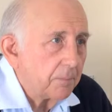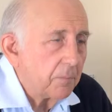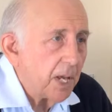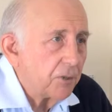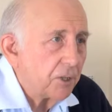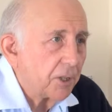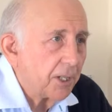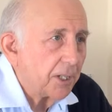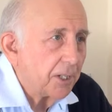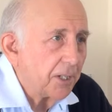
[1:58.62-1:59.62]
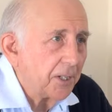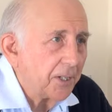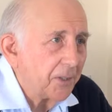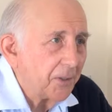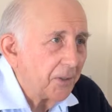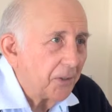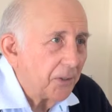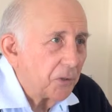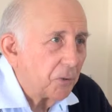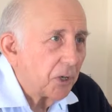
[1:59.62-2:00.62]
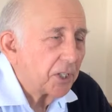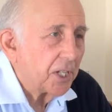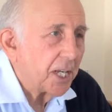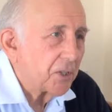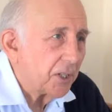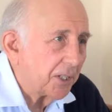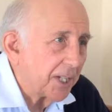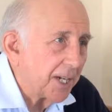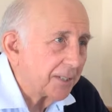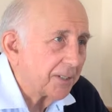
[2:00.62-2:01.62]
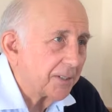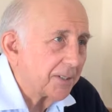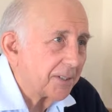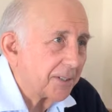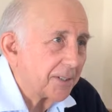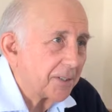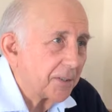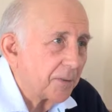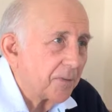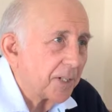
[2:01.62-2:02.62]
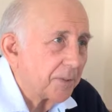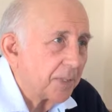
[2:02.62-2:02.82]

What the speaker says: basically, to organize all that is a fair